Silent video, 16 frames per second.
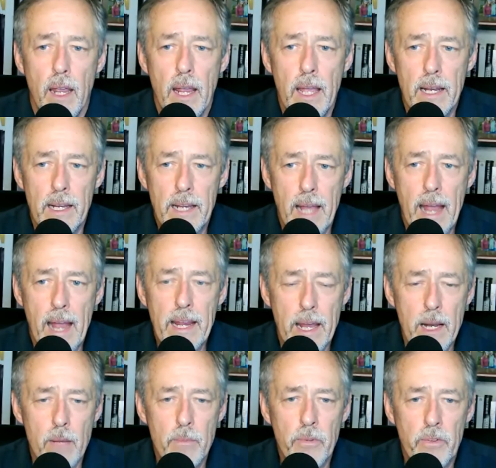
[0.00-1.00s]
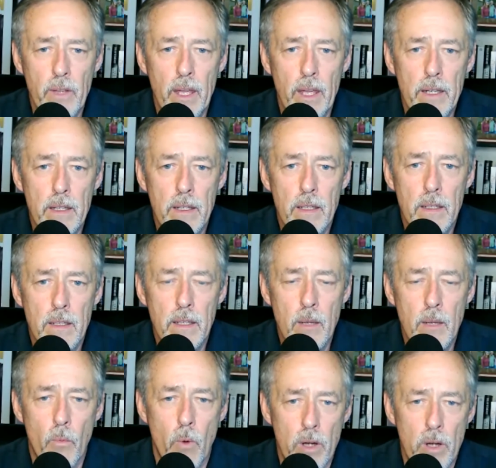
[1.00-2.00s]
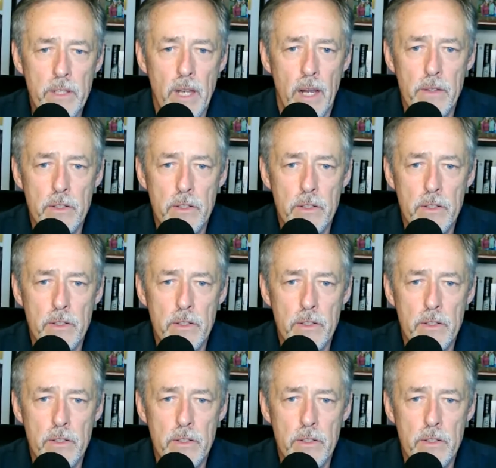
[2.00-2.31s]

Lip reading: And a guy got upset and walked out